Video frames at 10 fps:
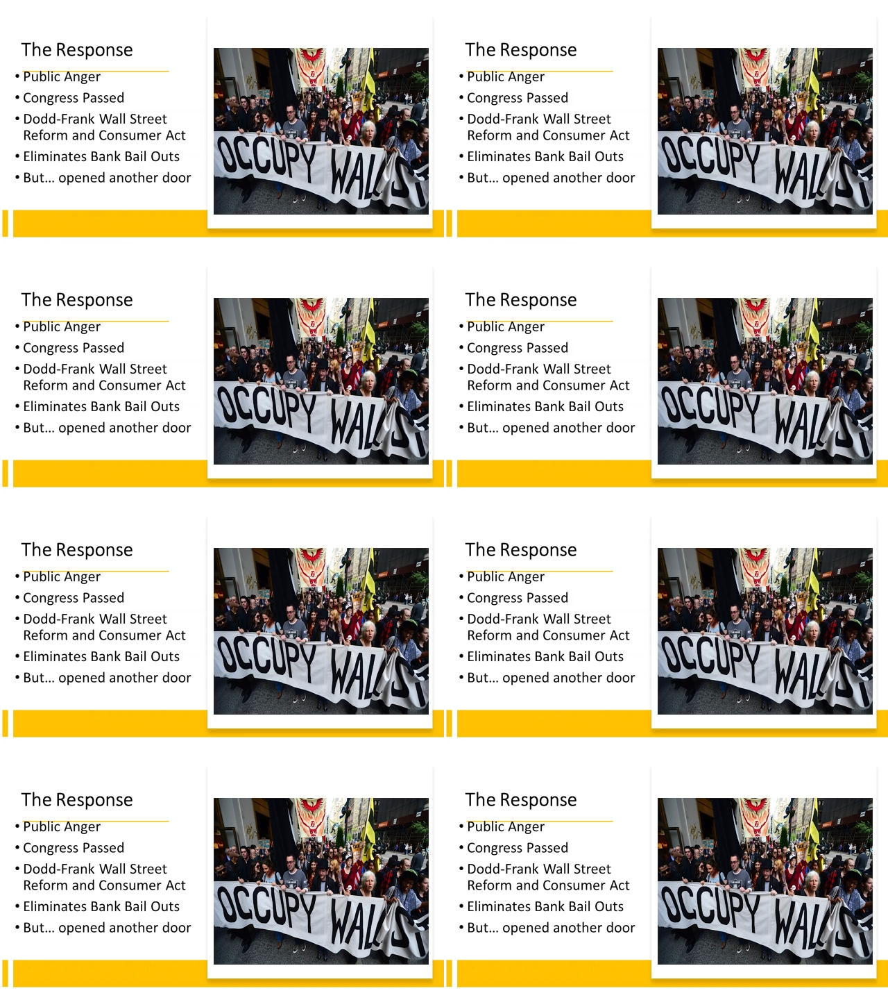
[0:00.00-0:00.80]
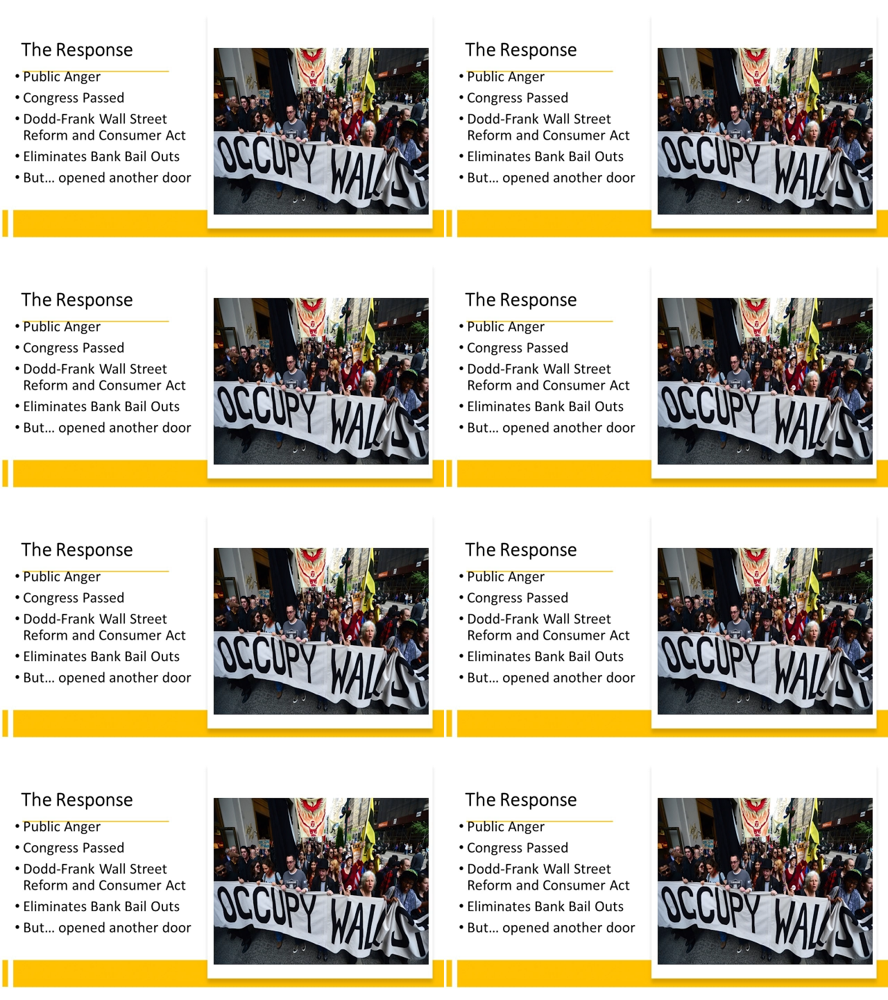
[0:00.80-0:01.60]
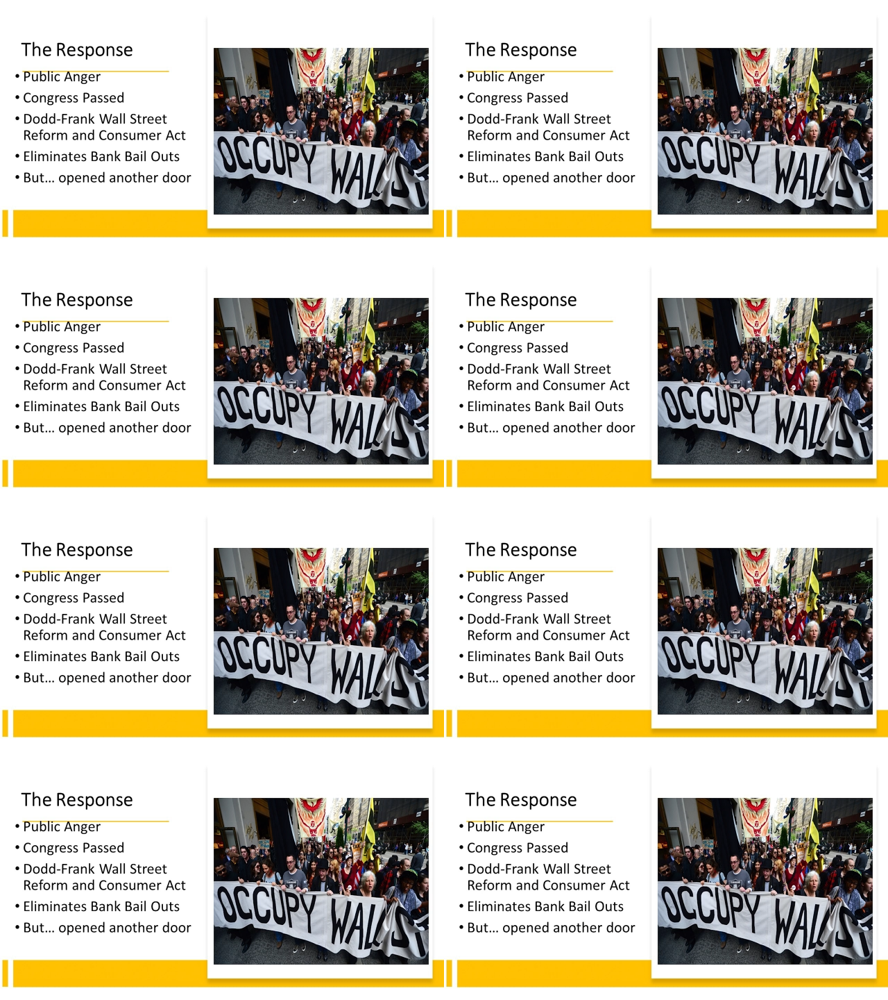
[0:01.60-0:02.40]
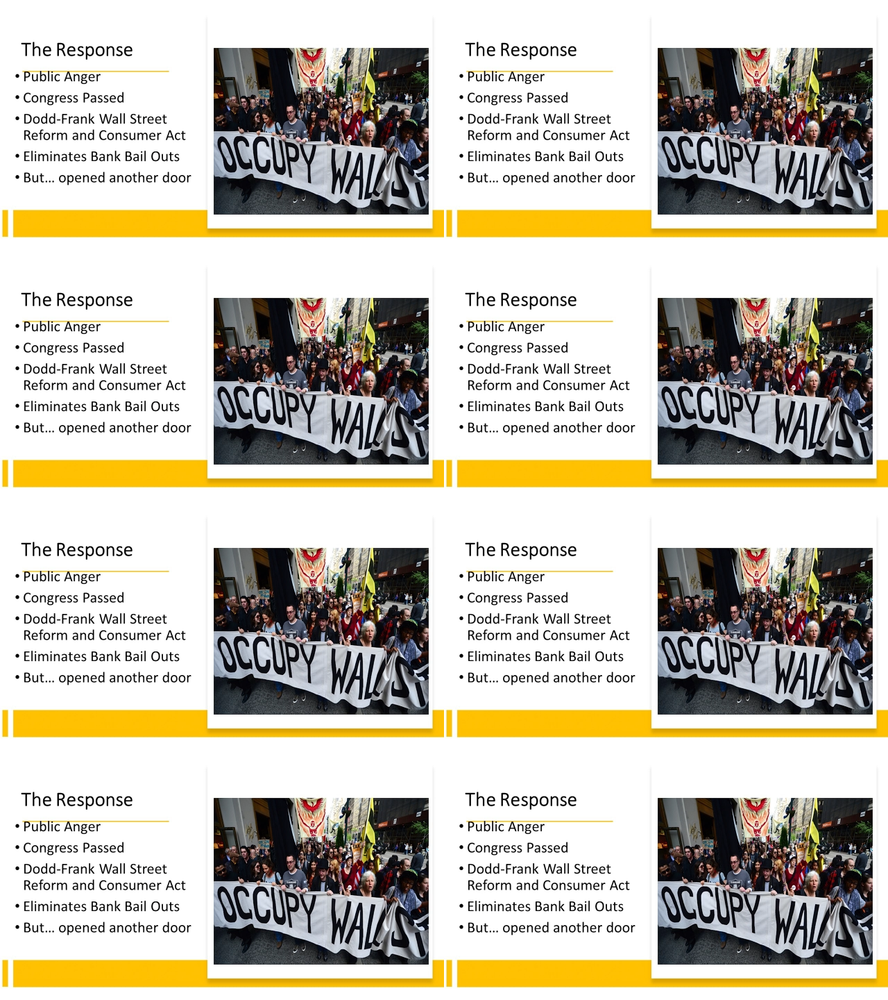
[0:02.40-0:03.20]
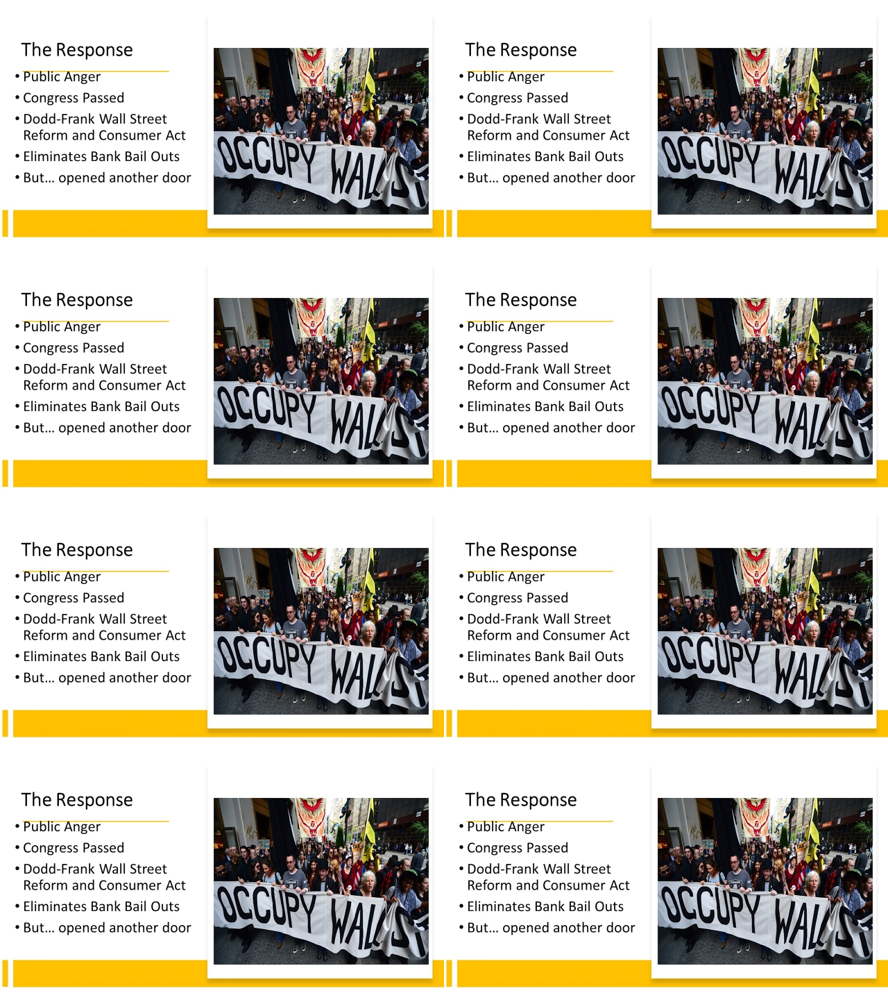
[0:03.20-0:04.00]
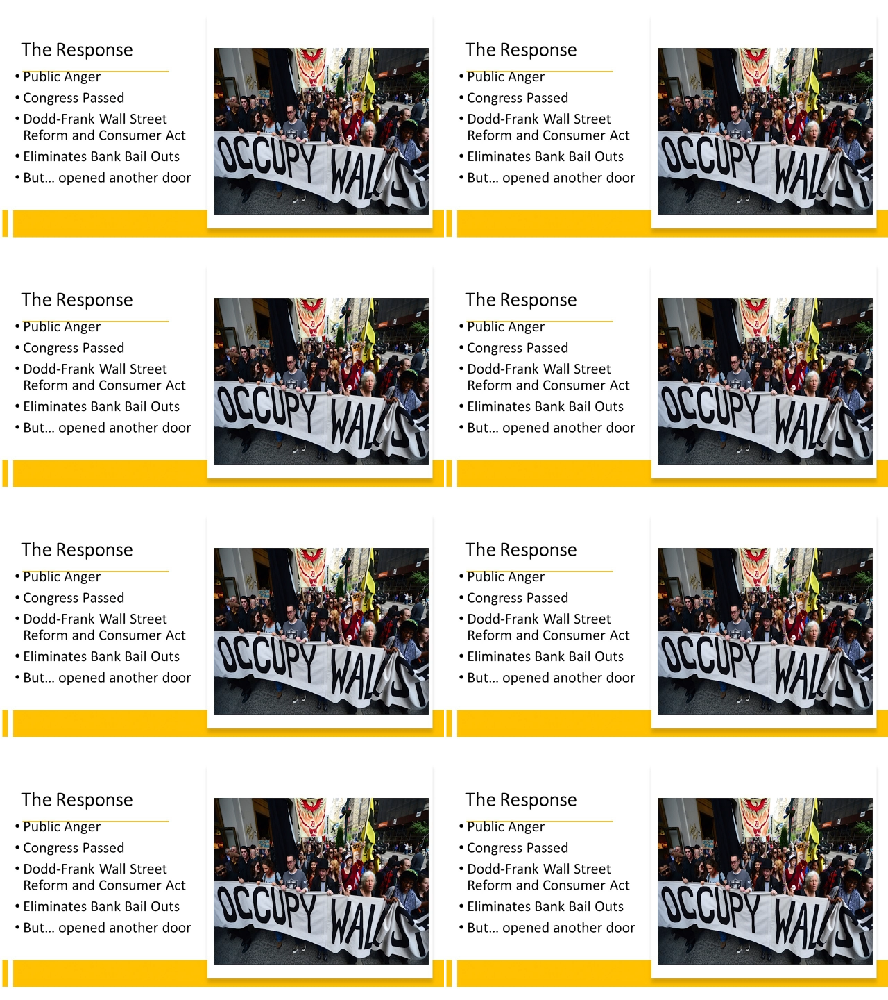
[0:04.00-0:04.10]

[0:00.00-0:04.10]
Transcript: [unreadable: no face in view]